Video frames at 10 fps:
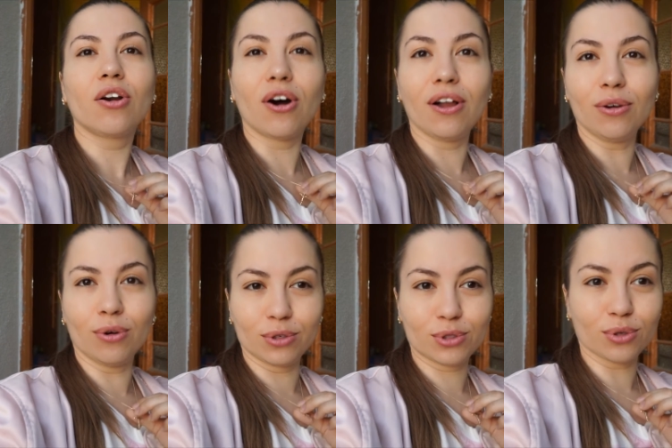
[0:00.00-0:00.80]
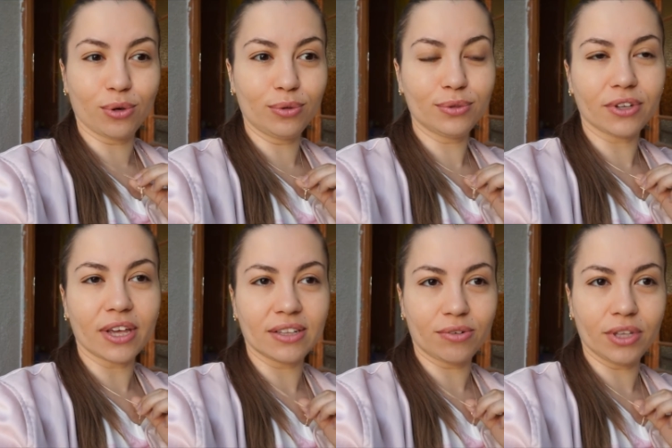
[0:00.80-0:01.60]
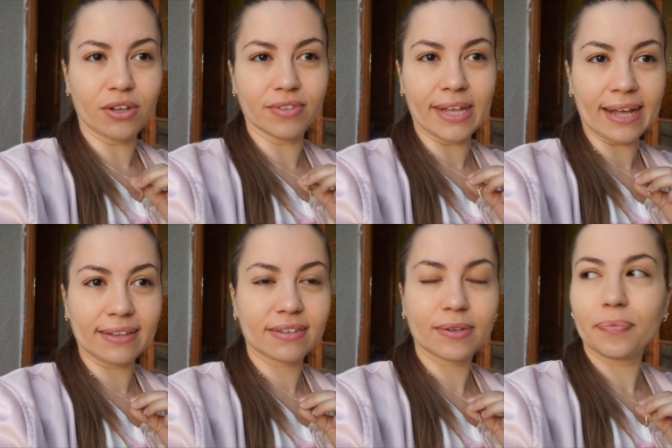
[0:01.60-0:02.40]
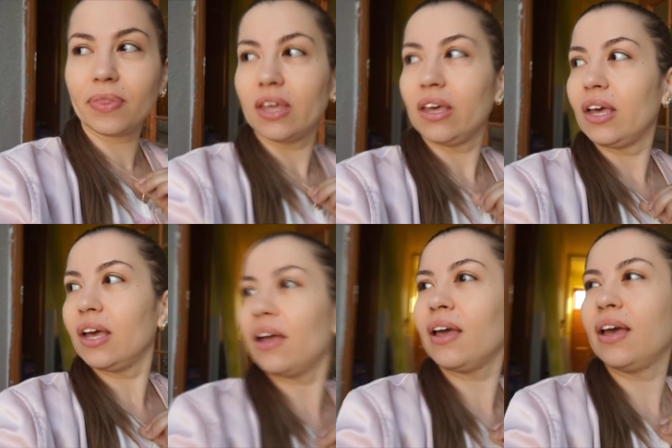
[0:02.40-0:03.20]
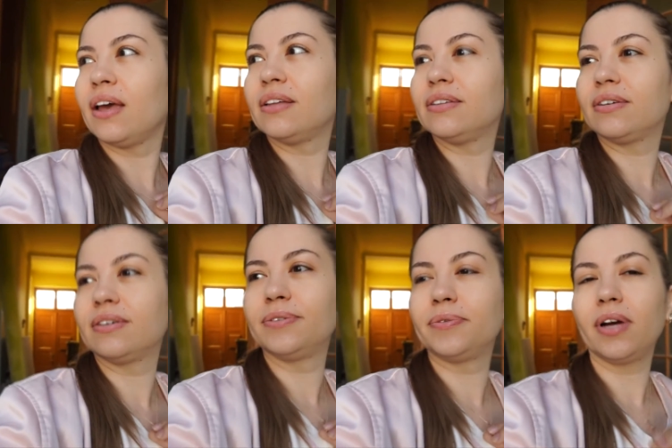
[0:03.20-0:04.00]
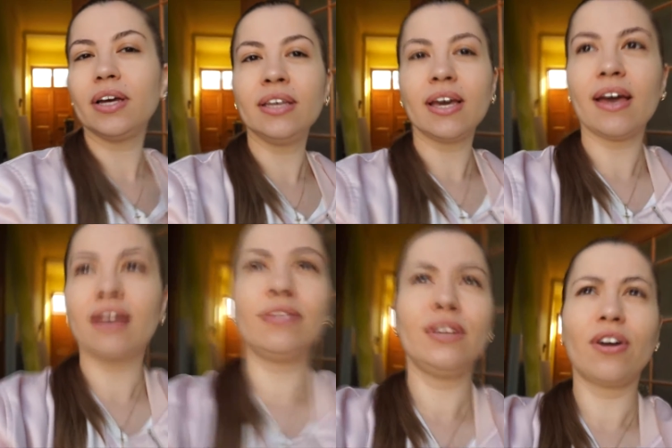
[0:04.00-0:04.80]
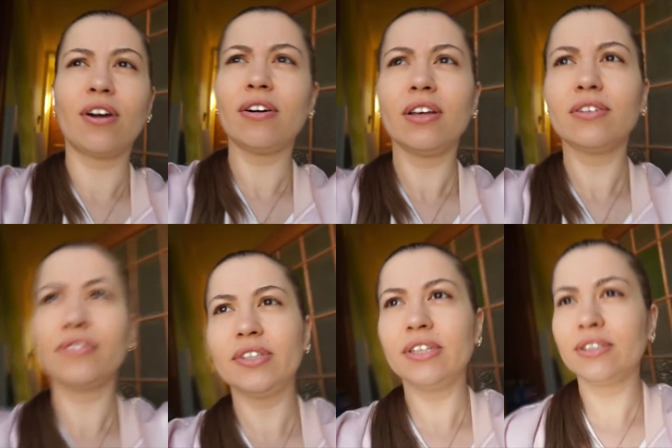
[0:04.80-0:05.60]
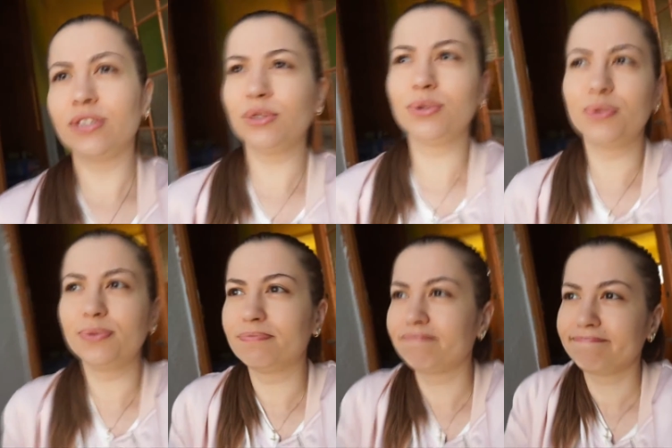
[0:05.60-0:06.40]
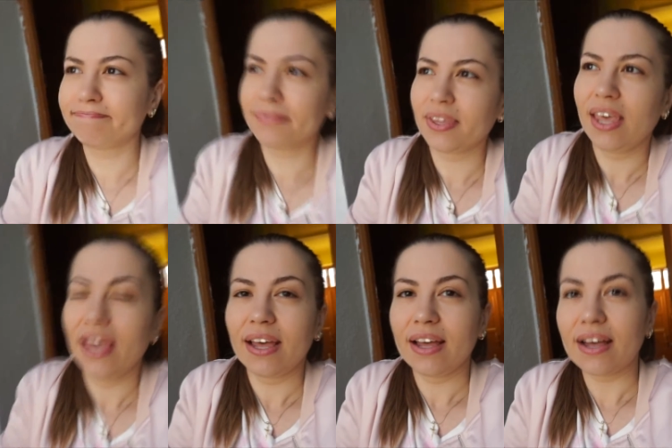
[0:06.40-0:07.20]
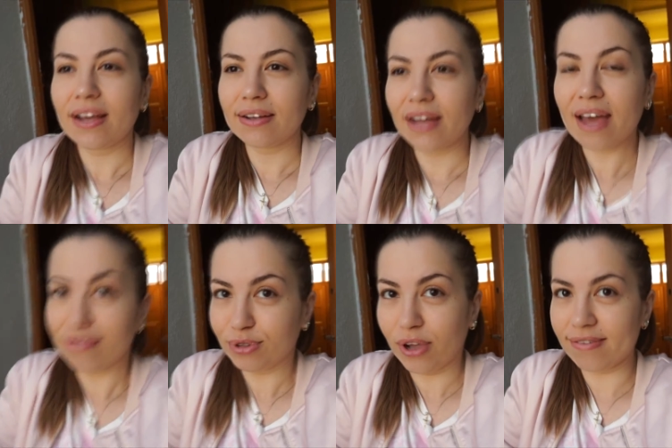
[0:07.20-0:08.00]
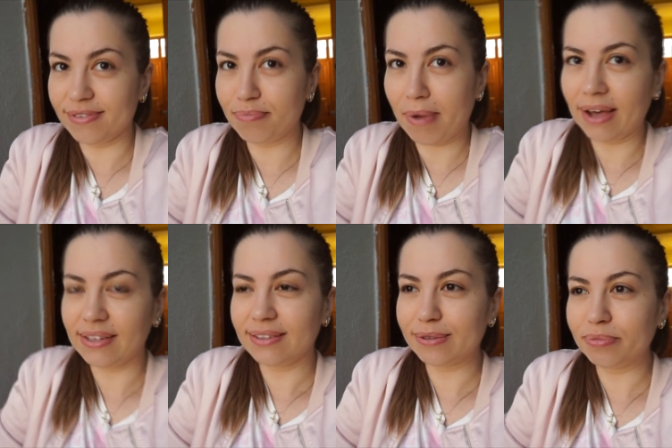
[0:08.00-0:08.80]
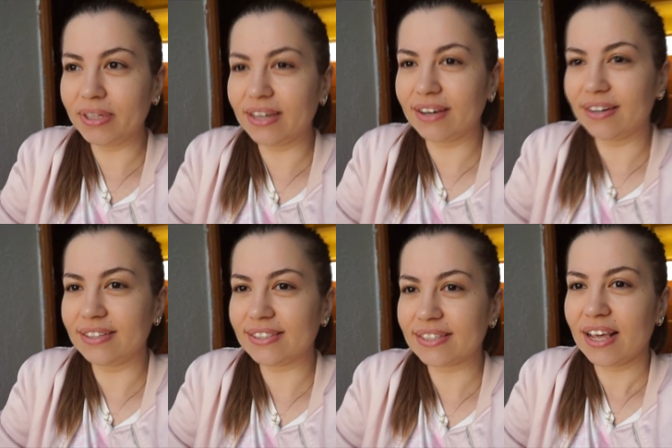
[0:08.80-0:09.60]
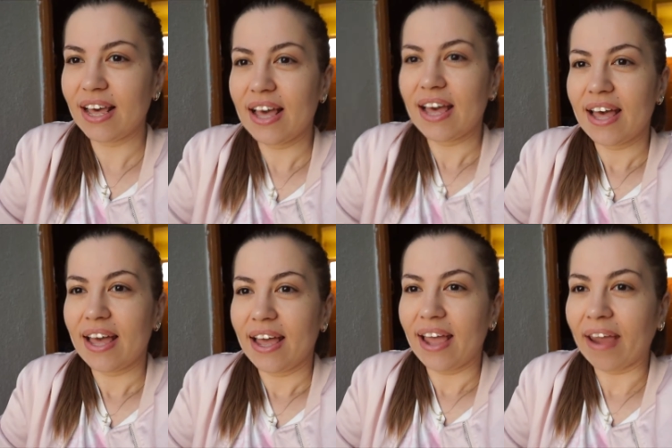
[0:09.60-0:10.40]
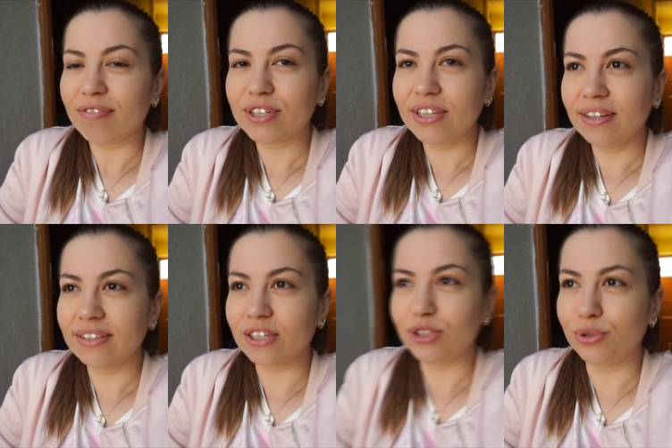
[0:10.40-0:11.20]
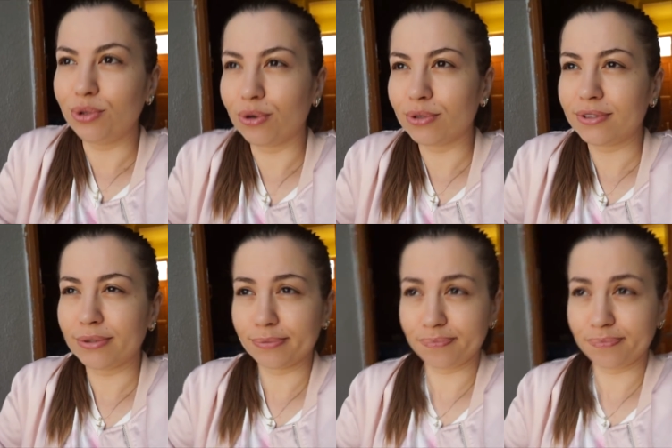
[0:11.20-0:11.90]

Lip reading: call also to get rid of that. And yeah, there are a lot of things you have to have in mind, because everything that you don't